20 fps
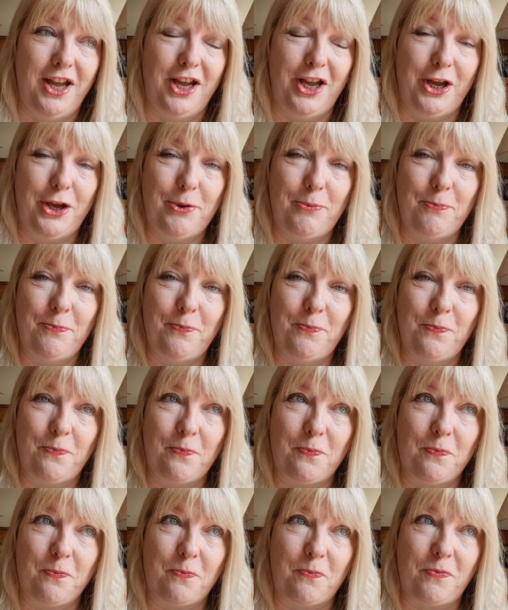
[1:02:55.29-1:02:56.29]
I've
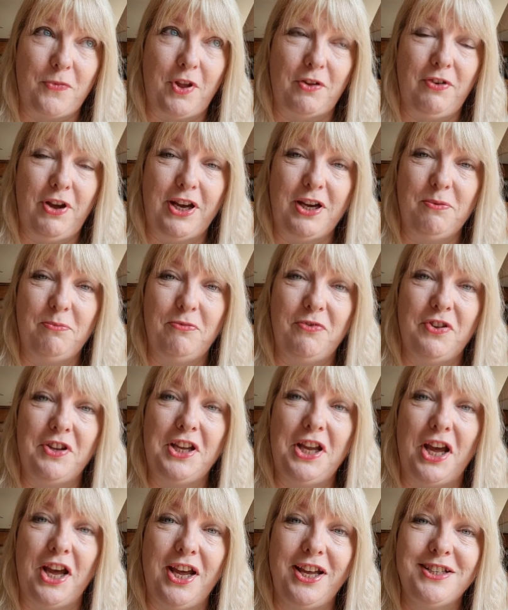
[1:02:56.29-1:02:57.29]
had him
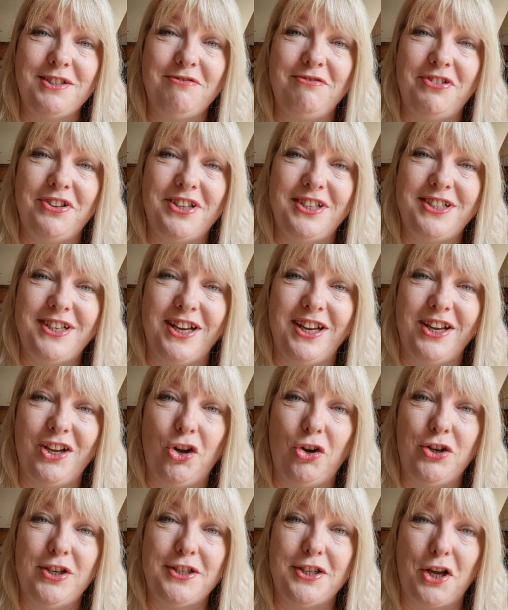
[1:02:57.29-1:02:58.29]
for the day
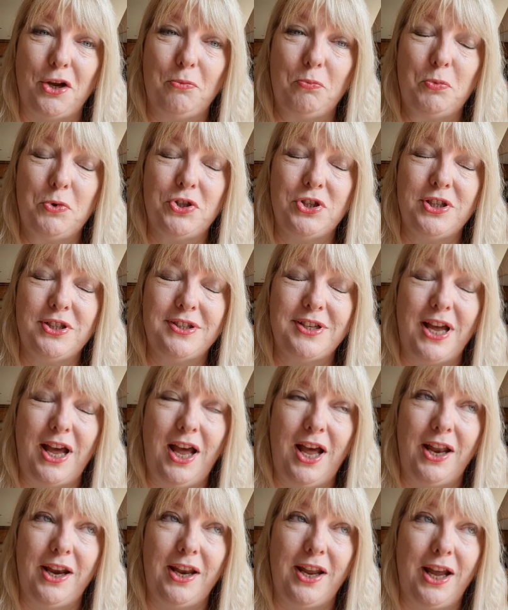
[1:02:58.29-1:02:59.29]
on his own, which is
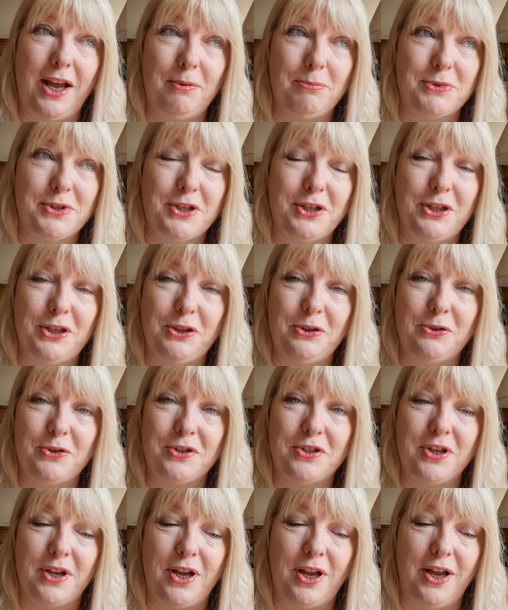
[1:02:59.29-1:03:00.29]
an
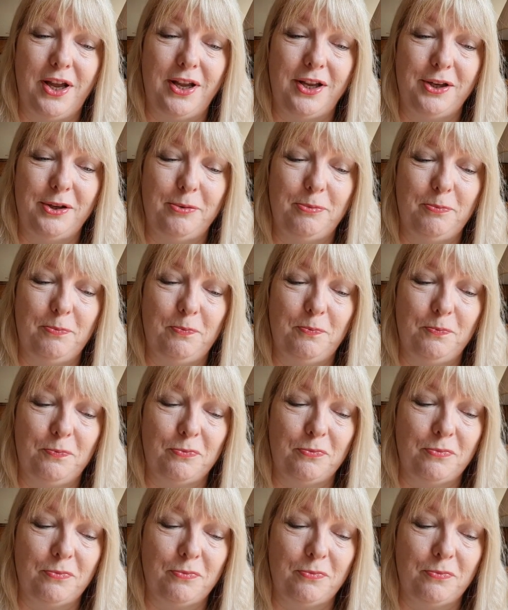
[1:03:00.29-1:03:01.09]
absolute I